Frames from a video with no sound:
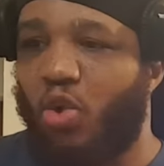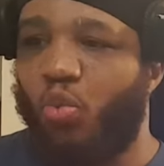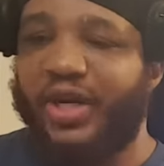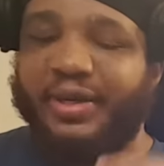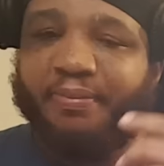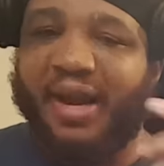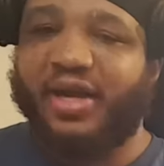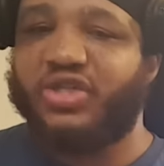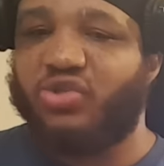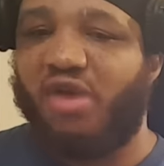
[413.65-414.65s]
when
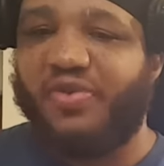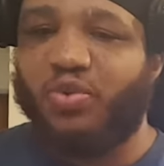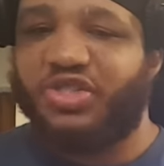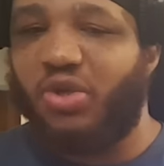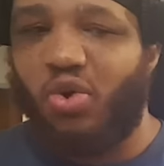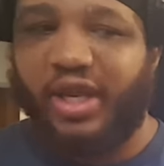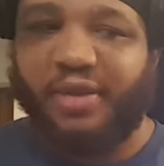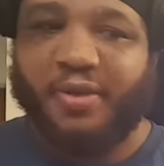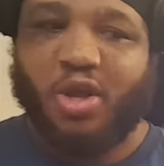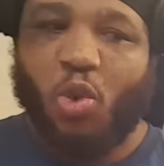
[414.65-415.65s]
Microsoft and when Sony,
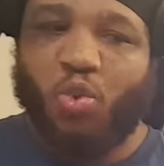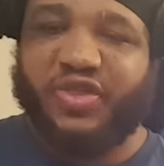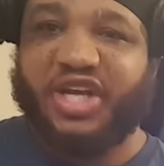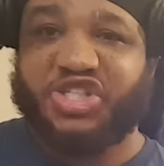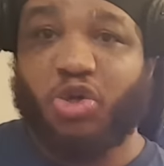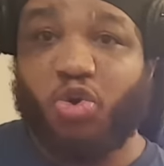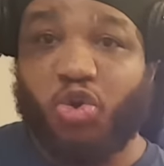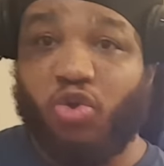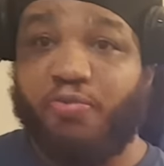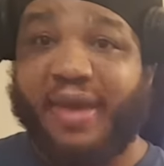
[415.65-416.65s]
when they show
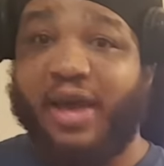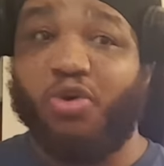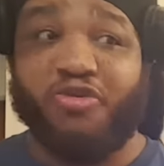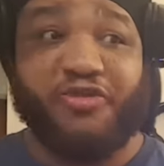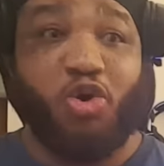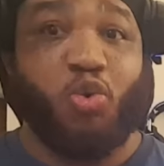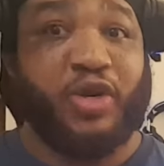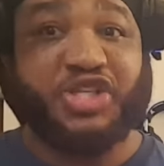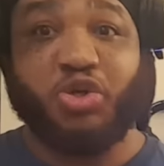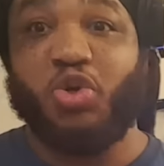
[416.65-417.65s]
you Battlefield, when
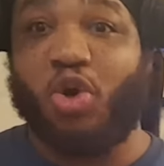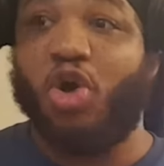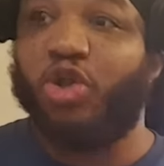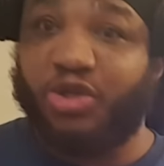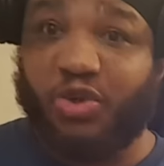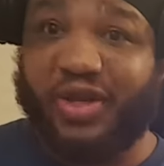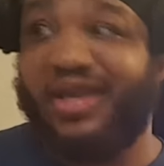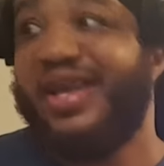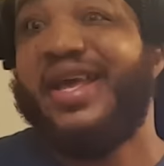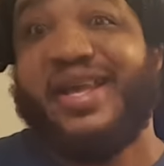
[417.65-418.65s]
they show you Call of Duty,
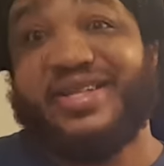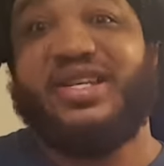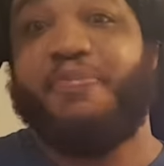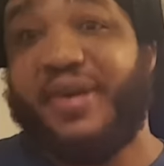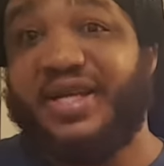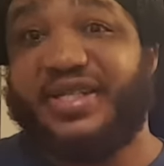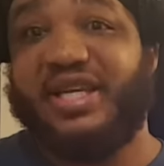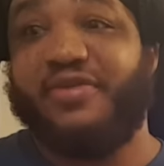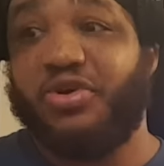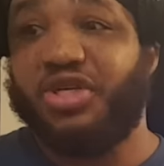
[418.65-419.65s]
it's the
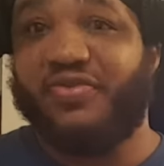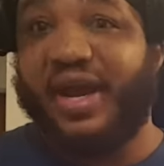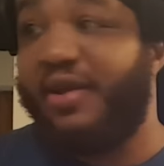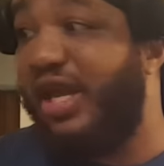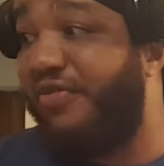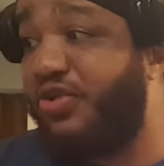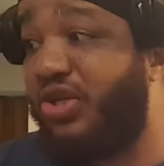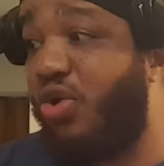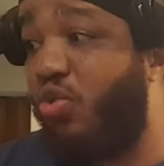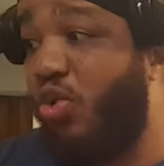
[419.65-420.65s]
PC version, right? Even
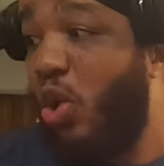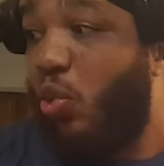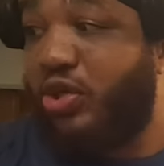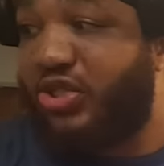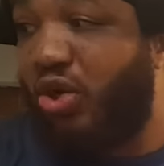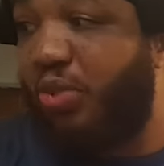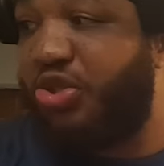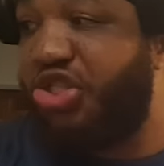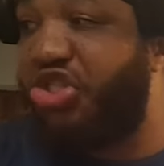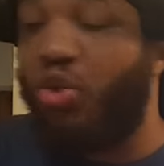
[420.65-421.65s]
so, when Sony
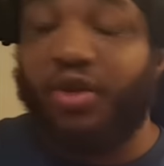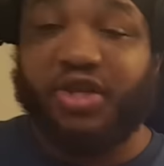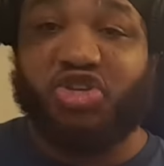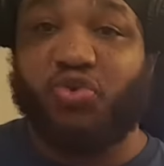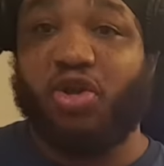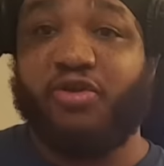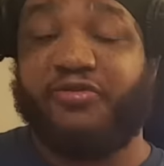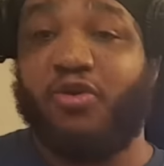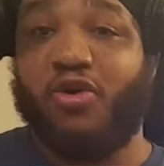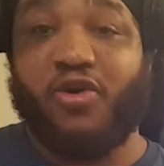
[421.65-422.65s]
was just showing the trailer
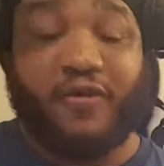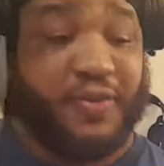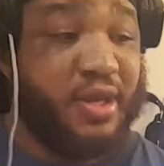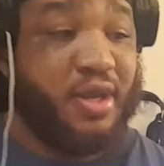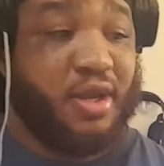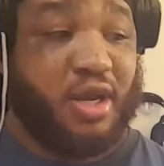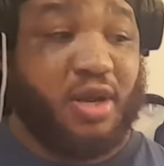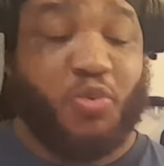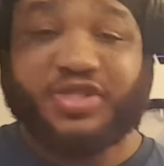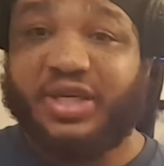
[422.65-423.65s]
for
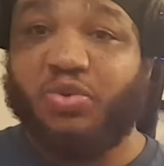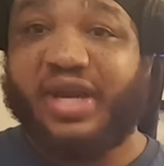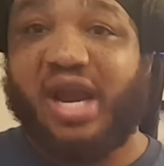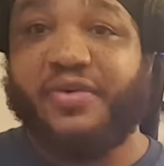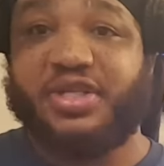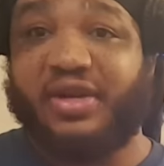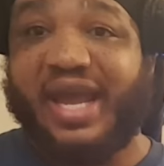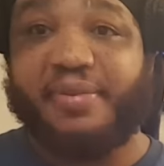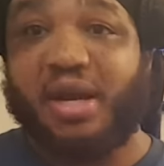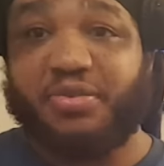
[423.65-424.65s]
uh, what's the new character,
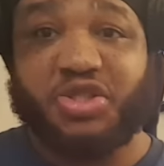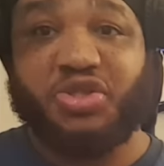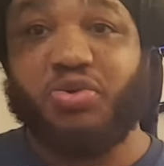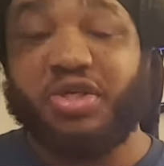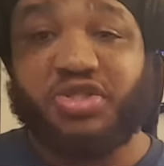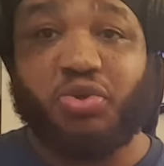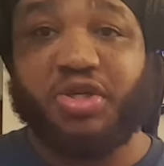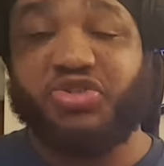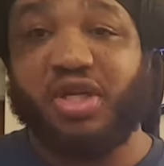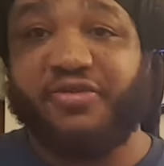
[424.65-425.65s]
Capcom just showing the, showing
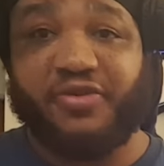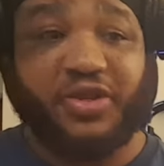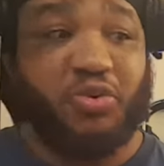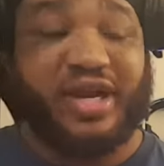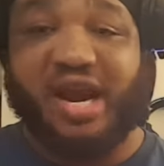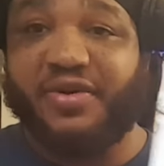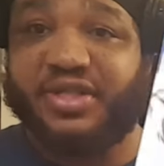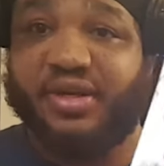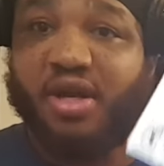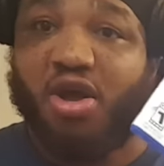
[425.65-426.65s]
the trailer for the new
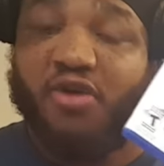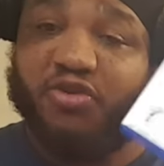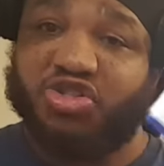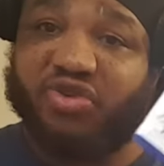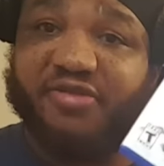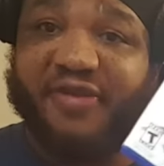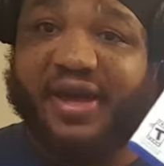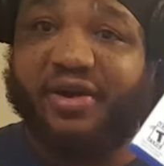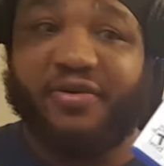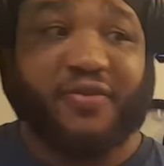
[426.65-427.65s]
character for Street
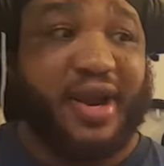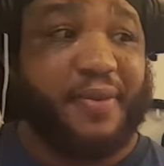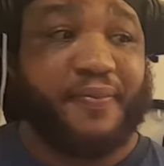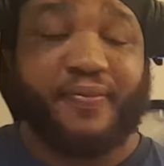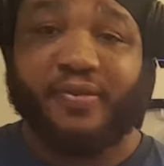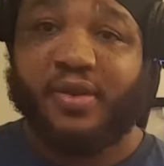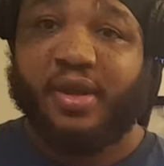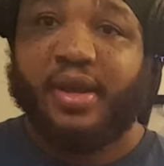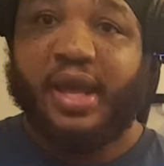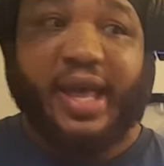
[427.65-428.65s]
Fighter, right?
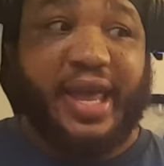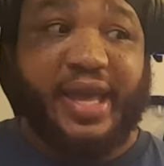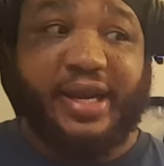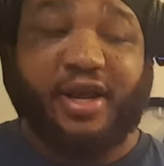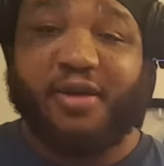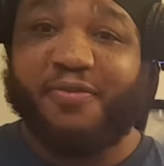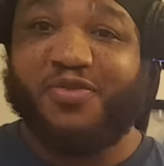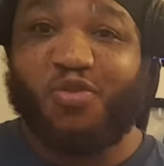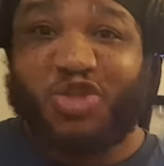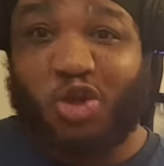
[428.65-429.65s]
and
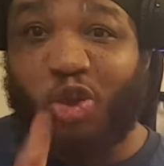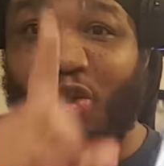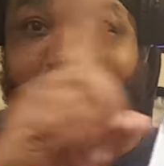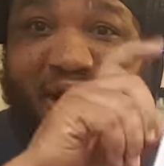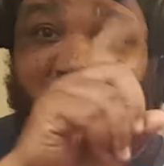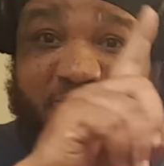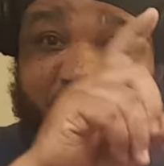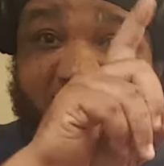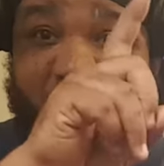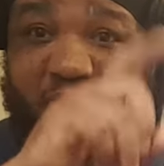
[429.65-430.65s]
um, we saw a little mouse
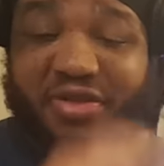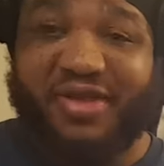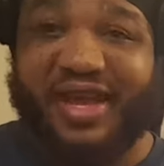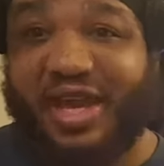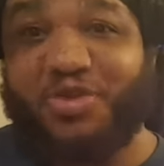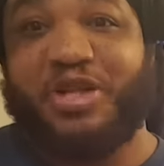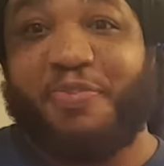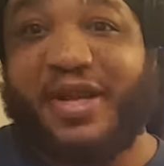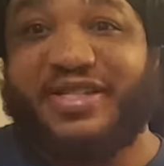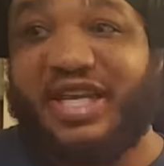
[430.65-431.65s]
popping the thing. It was the
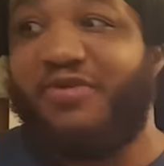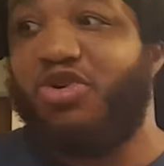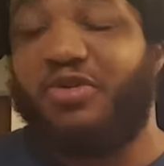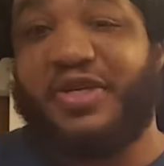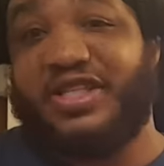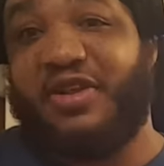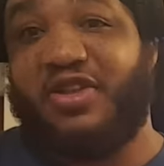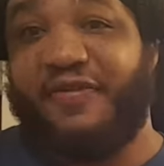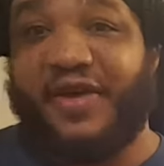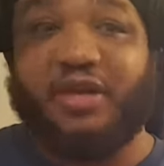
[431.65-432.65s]
PC version because the
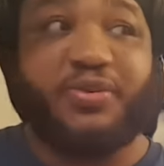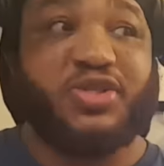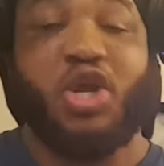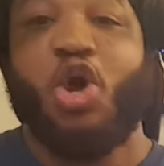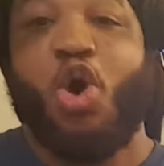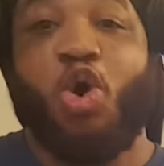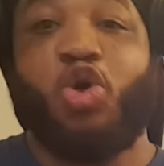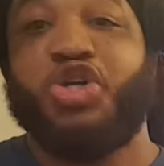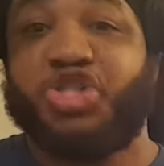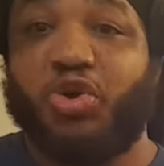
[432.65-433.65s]
developers are
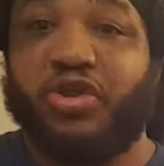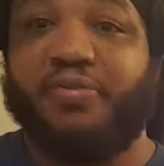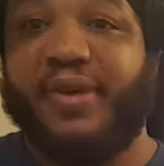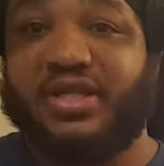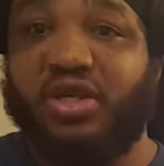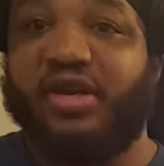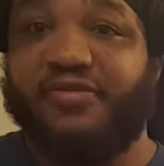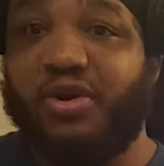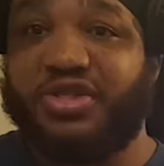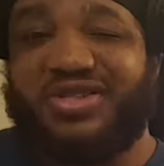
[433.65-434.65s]
going to show you the best looking
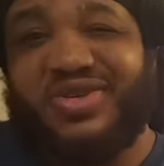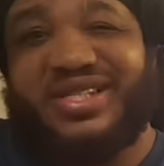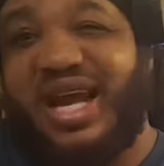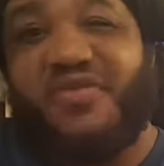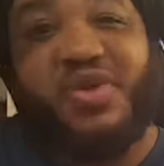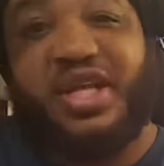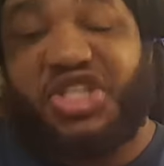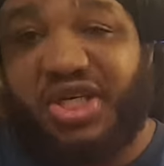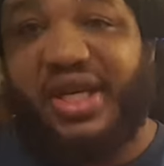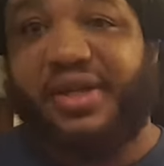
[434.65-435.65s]
version. So it's not really
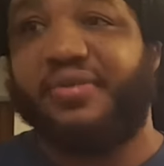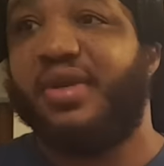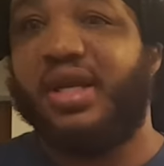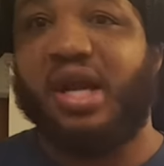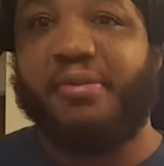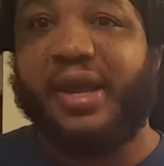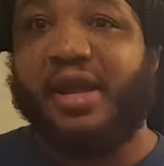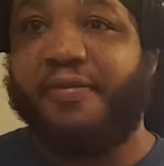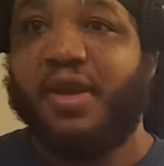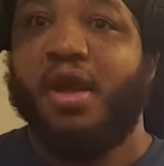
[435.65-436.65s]
cheating, you know what I
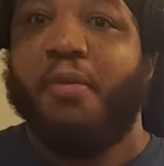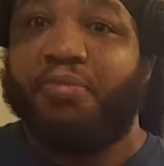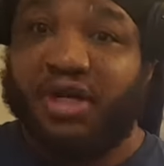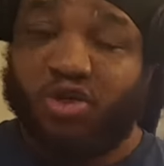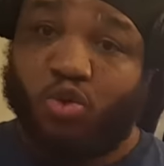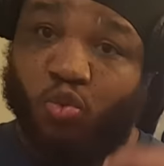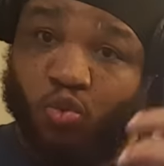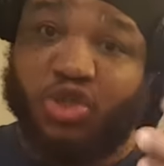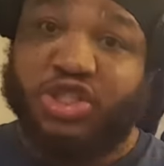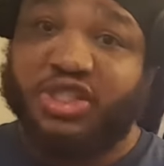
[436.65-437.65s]
mean? But
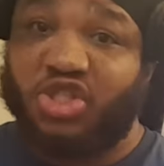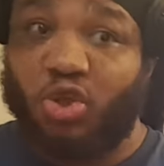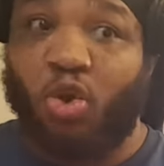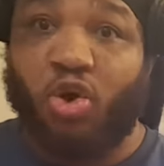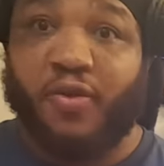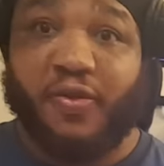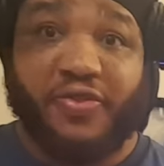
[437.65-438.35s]
we just saw